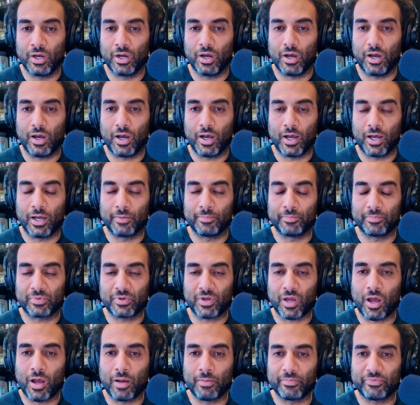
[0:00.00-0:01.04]

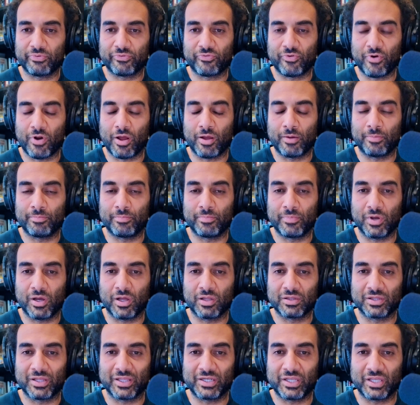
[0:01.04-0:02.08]
come from a
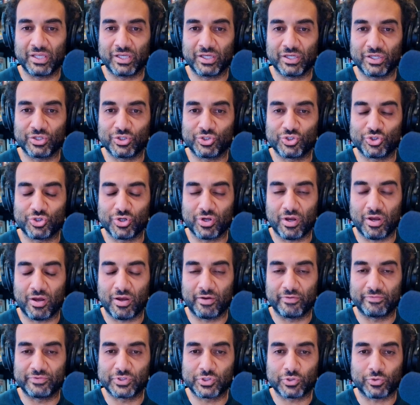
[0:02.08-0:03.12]
lineage
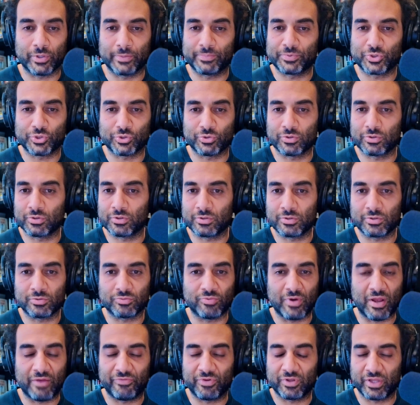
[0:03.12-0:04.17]
of scriptural
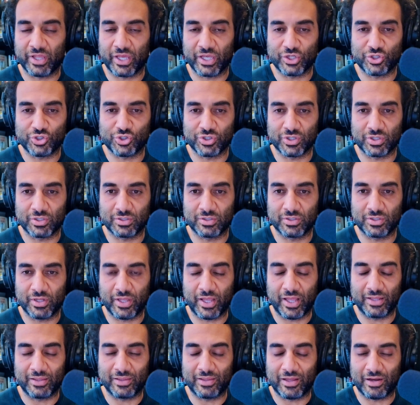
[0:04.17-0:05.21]
revelation,
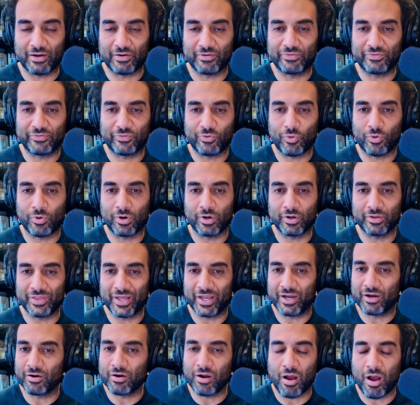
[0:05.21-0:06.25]
and therefore
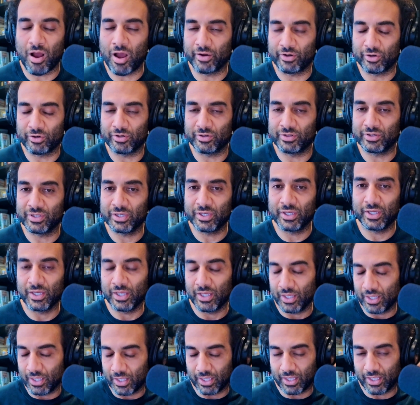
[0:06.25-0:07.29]
they are honored
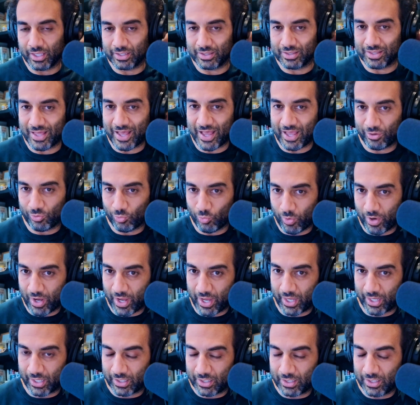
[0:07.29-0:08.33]
in that
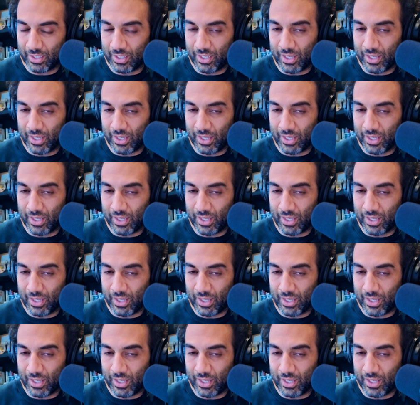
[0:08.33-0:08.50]
way.